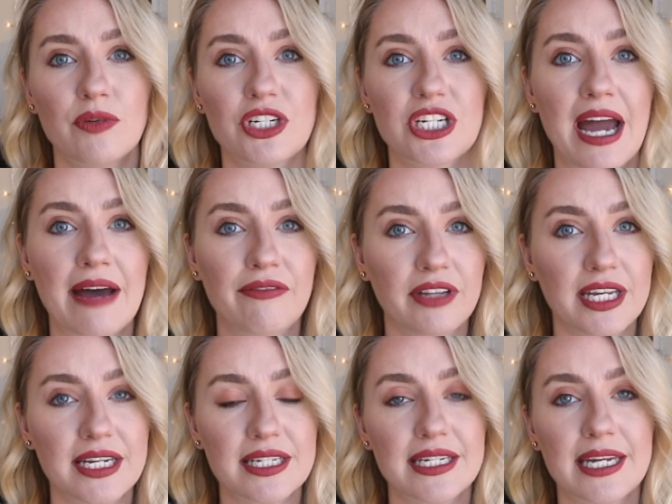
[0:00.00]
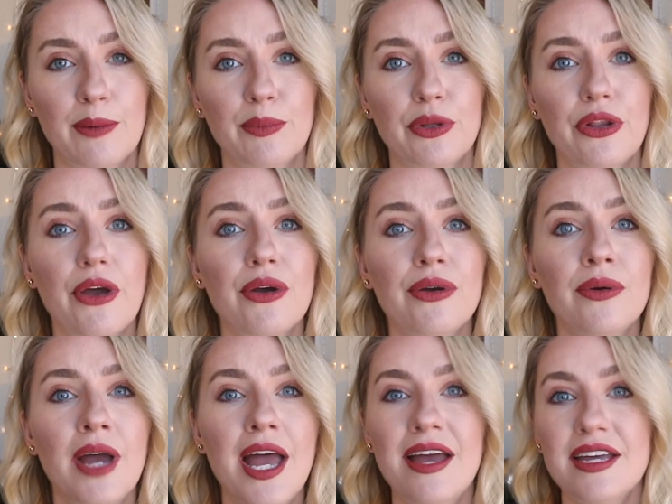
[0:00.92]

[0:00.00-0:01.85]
which I've linked down below.